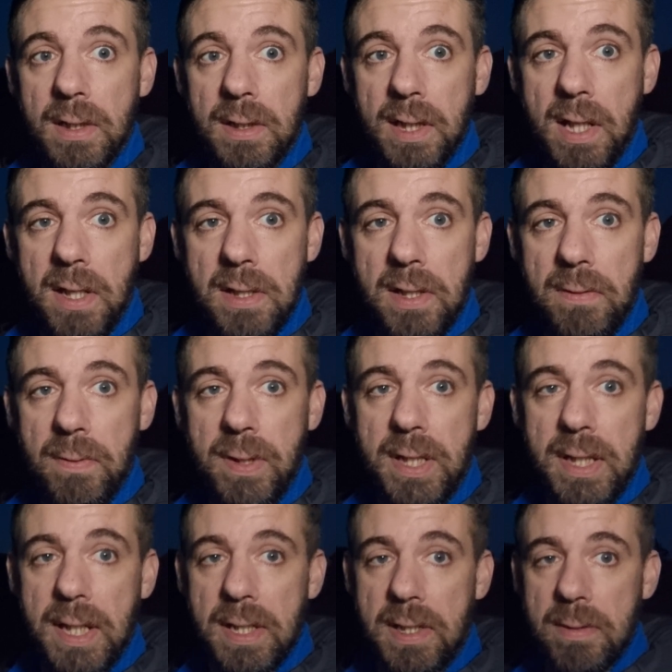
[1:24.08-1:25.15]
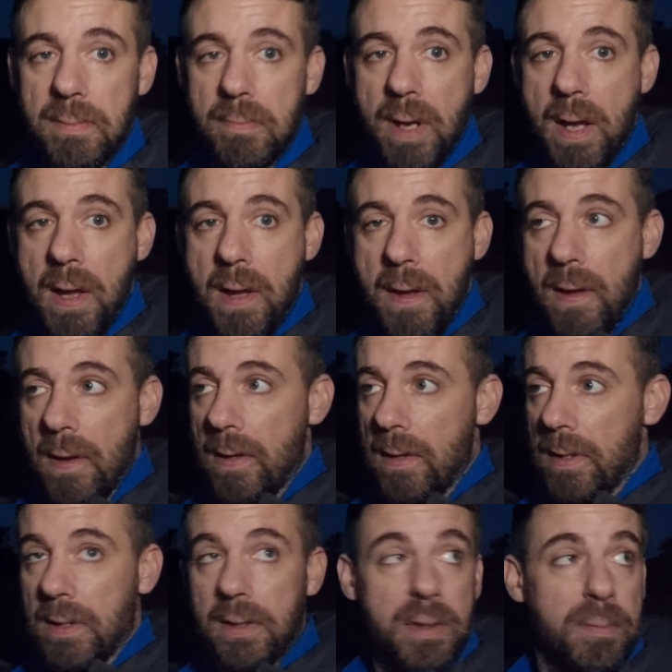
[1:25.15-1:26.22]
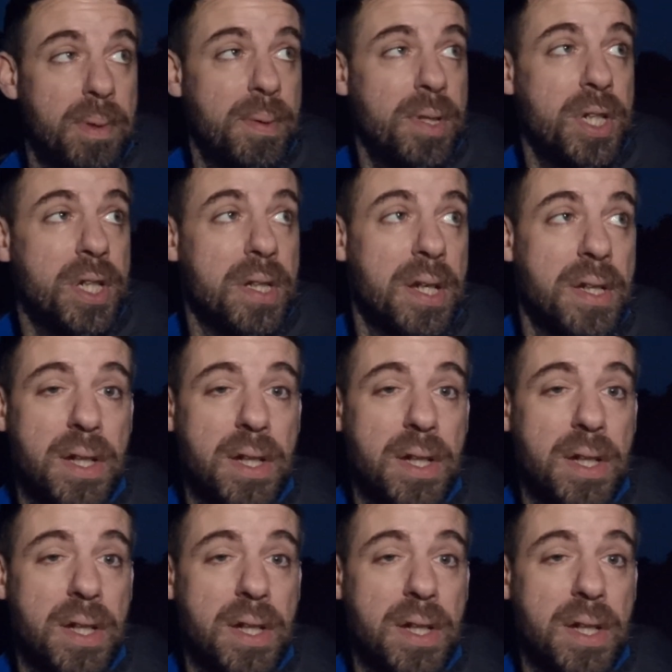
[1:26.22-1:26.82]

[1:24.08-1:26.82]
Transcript: yeah, see if we can get some images.